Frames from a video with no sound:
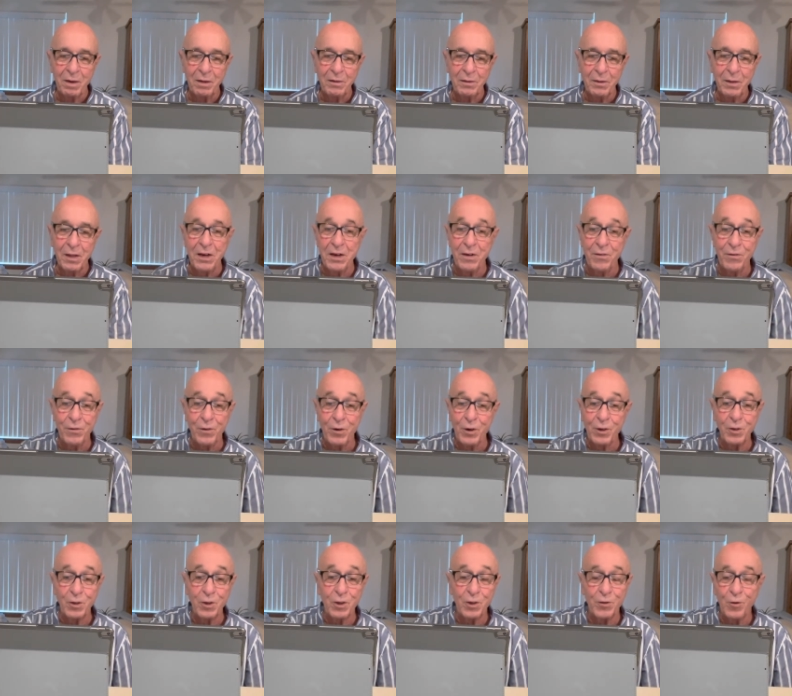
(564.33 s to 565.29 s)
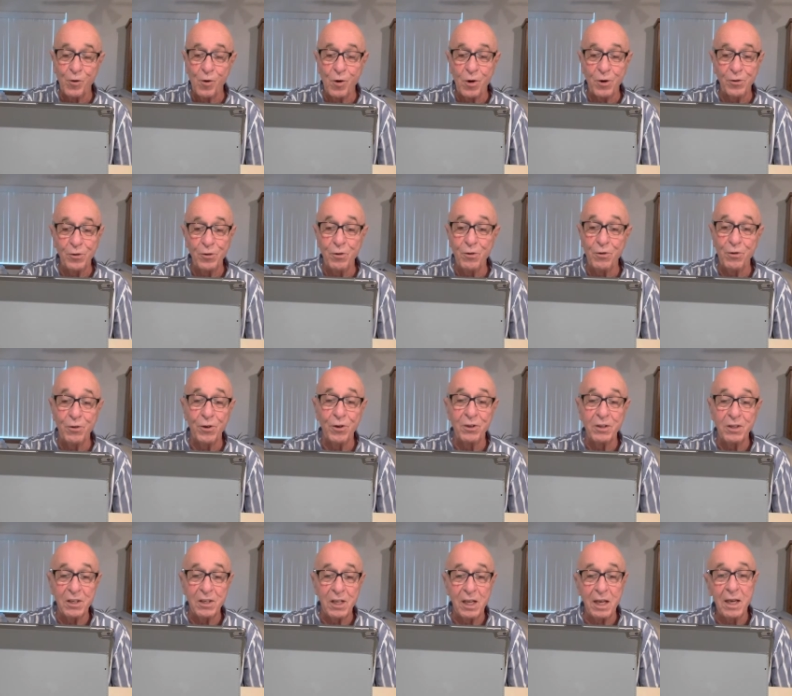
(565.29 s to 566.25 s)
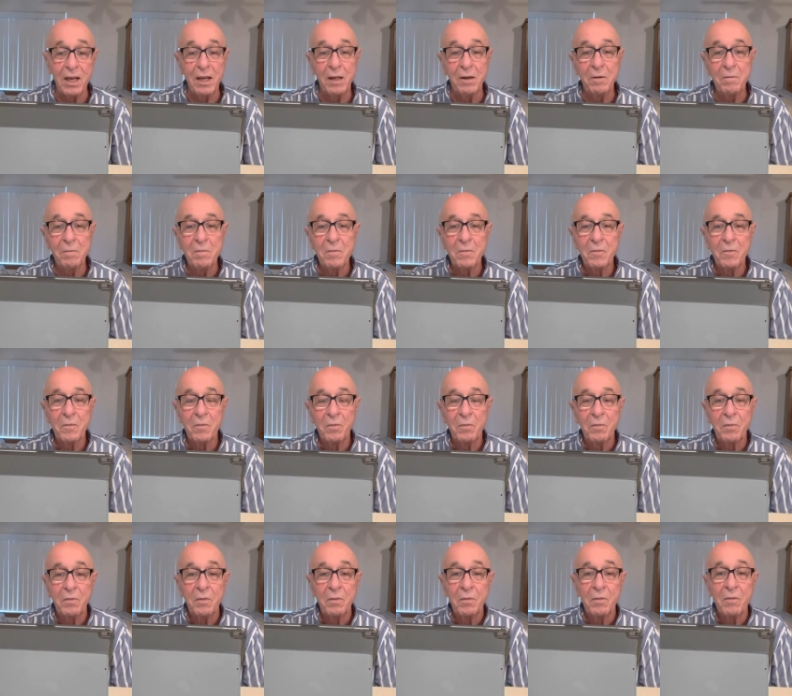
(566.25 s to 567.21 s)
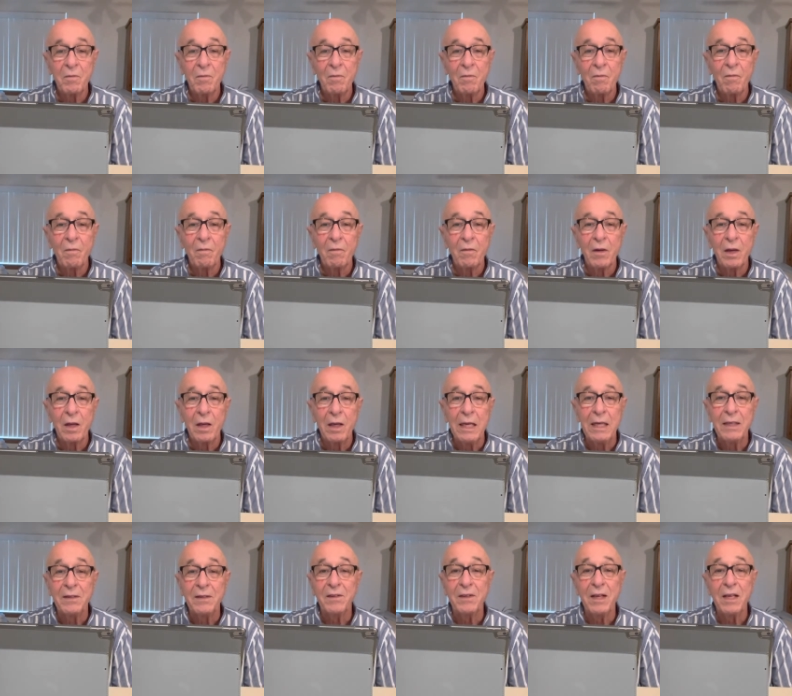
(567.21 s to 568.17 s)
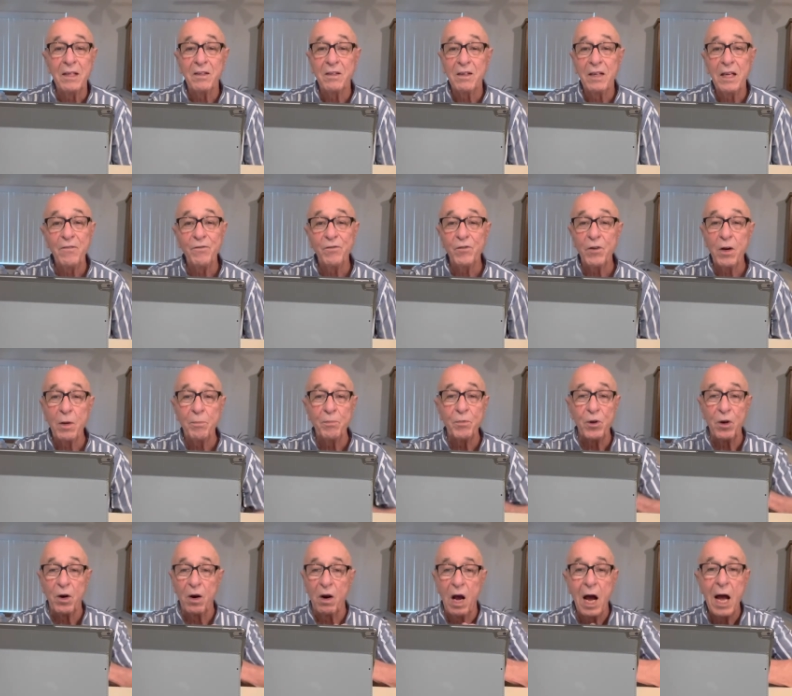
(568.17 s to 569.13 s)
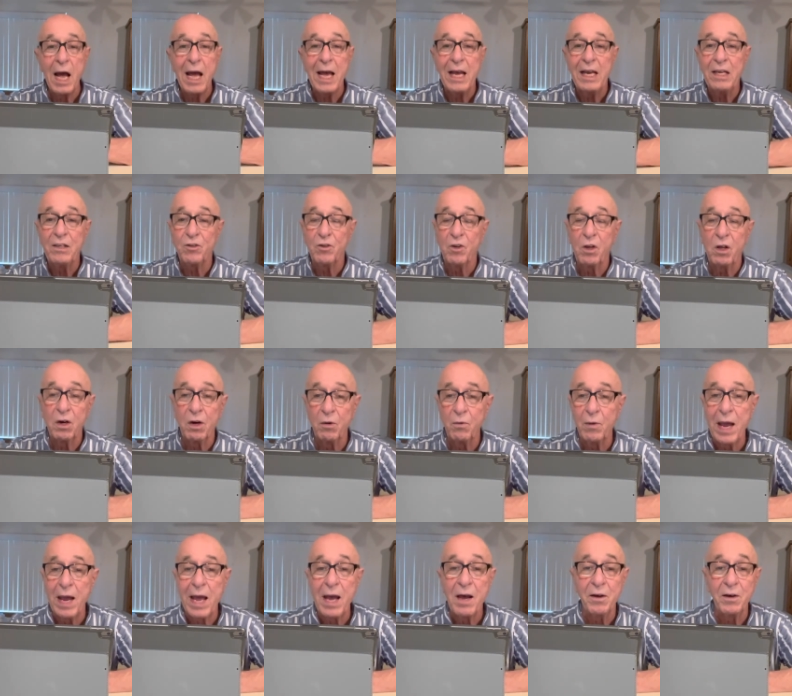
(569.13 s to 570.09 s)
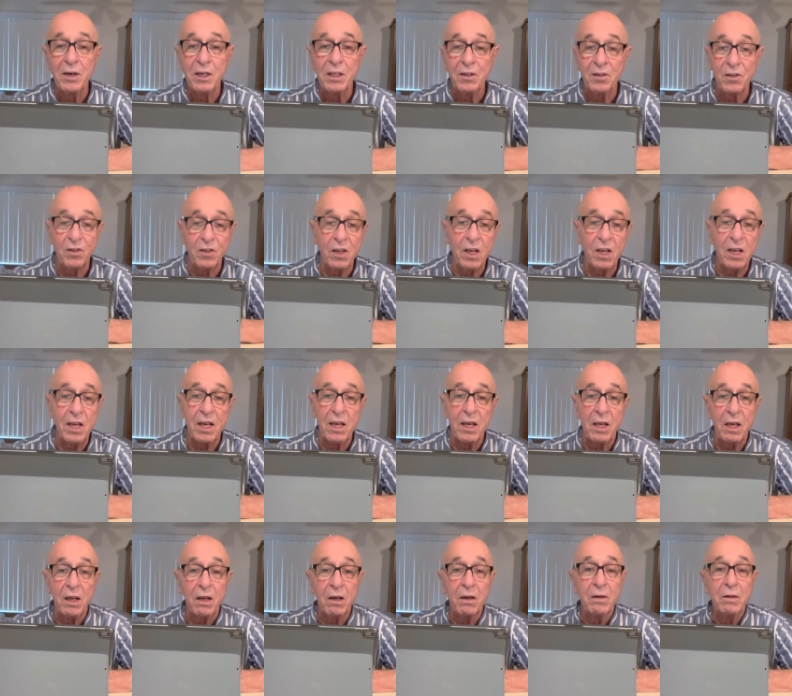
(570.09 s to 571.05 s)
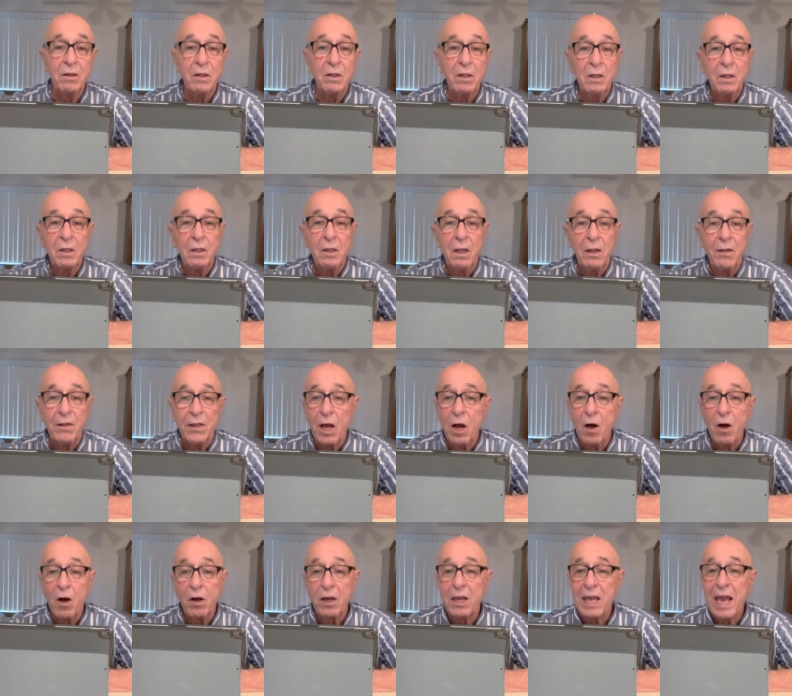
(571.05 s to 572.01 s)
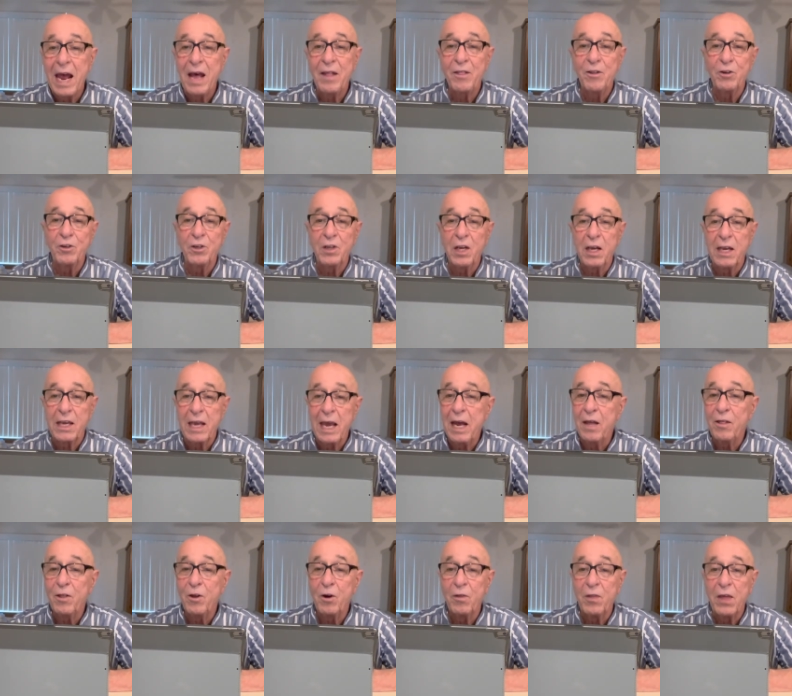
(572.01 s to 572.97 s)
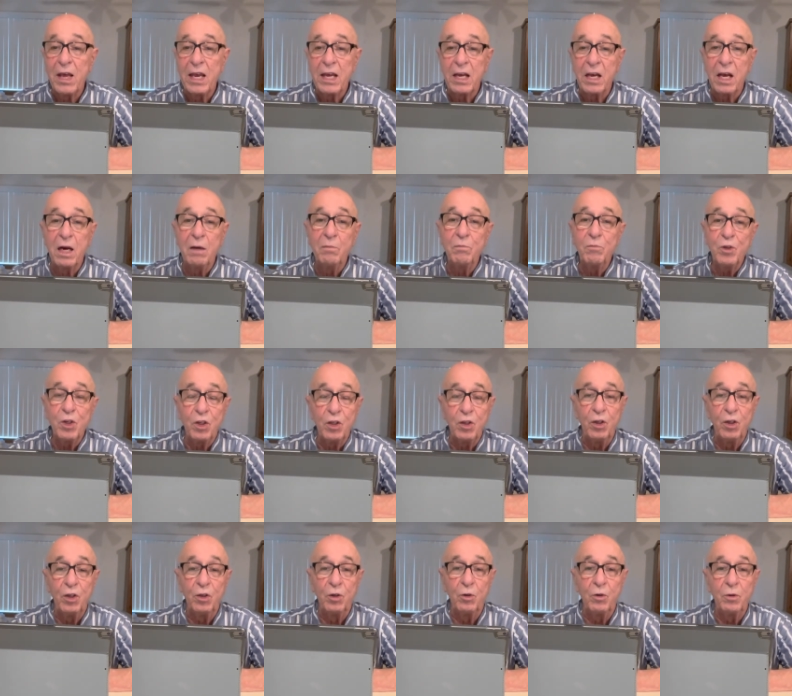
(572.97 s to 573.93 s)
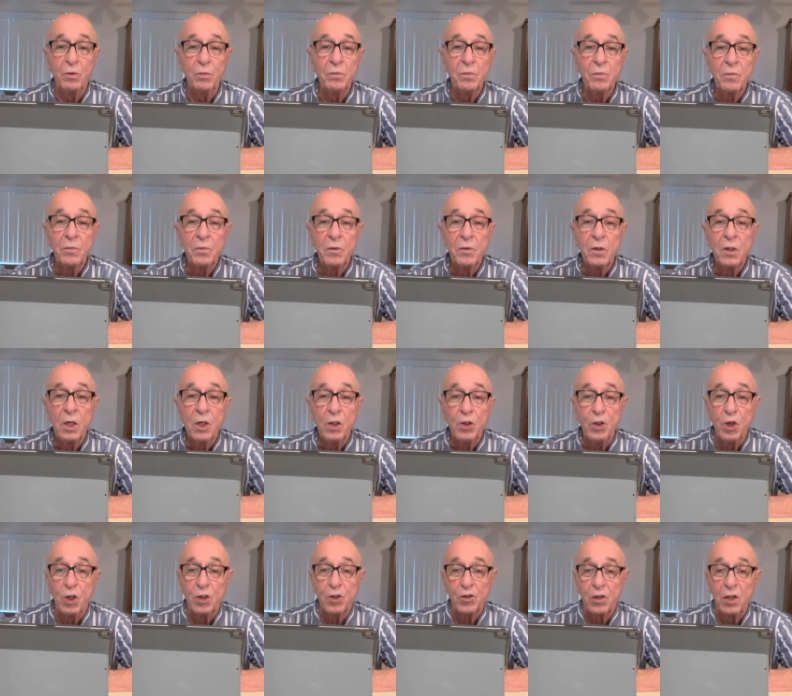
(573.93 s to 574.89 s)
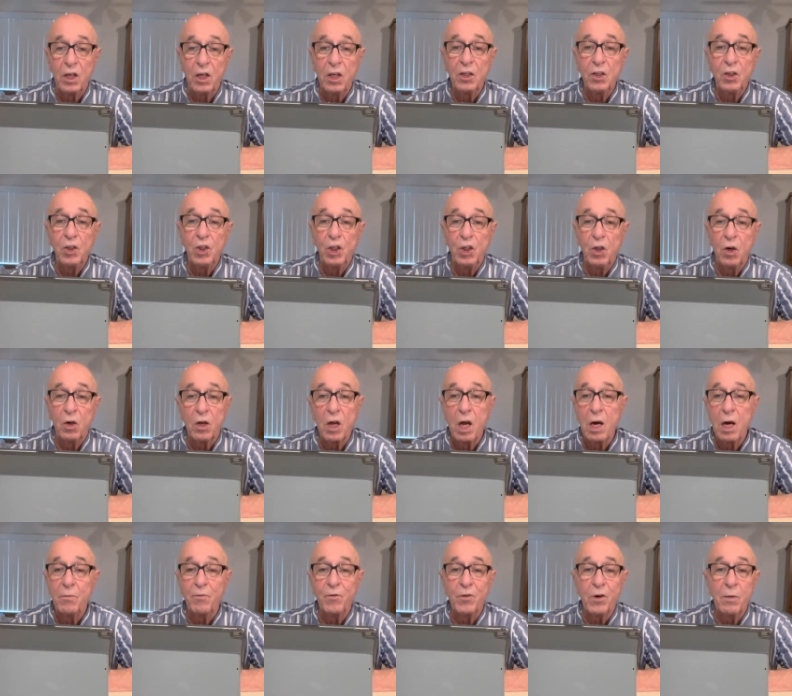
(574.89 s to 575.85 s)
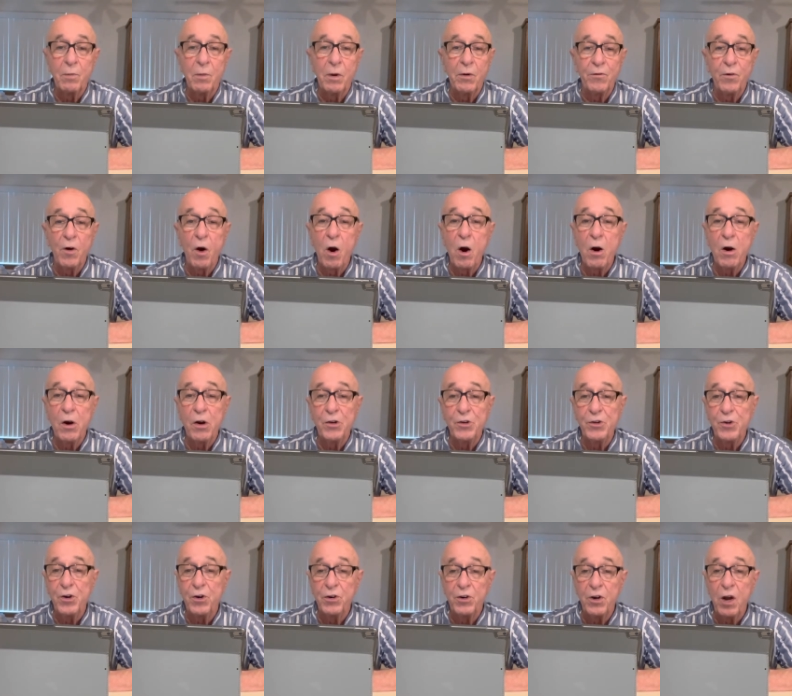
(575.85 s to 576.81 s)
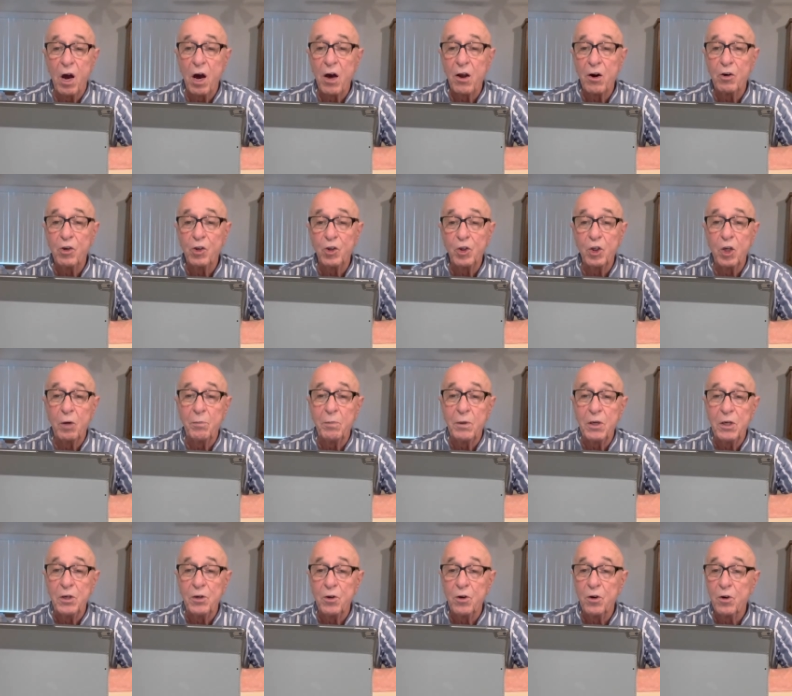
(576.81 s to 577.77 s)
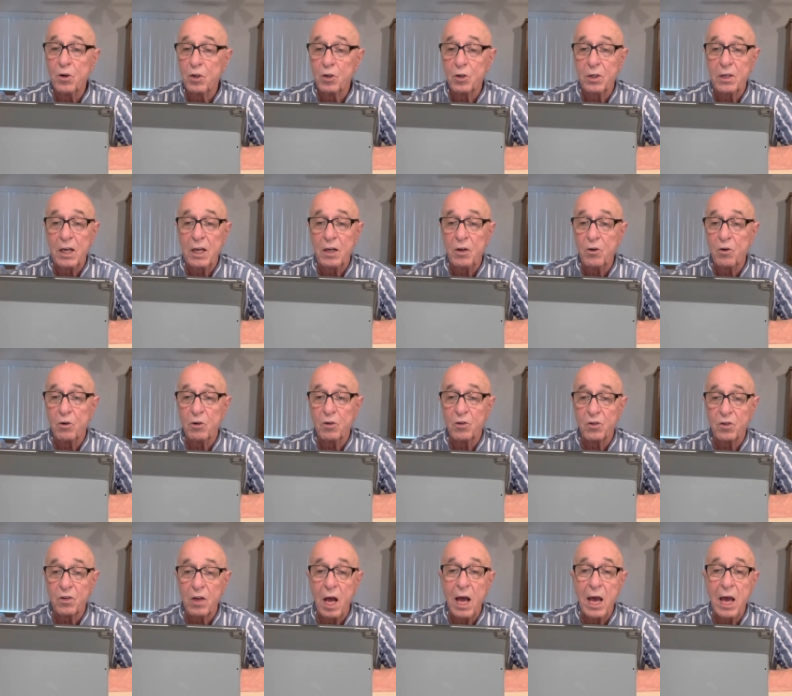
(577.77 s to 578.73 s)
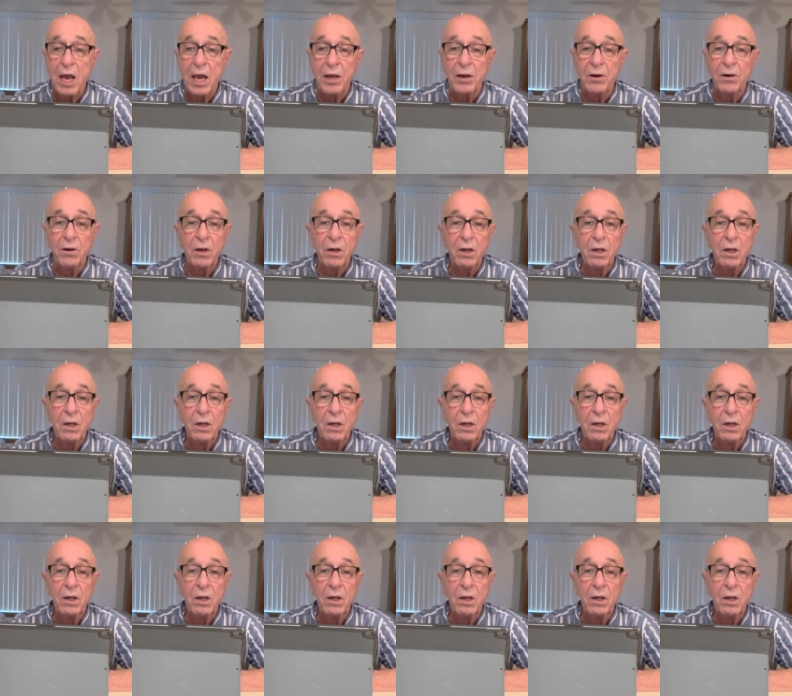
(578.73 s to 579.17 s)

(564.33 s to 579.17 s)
Then in verses 4 through 13, it says, Lift up your eyes all around and see. They all gather together, they come to you. Your sons shall come from afar, and your daughters shall be nursed at your side.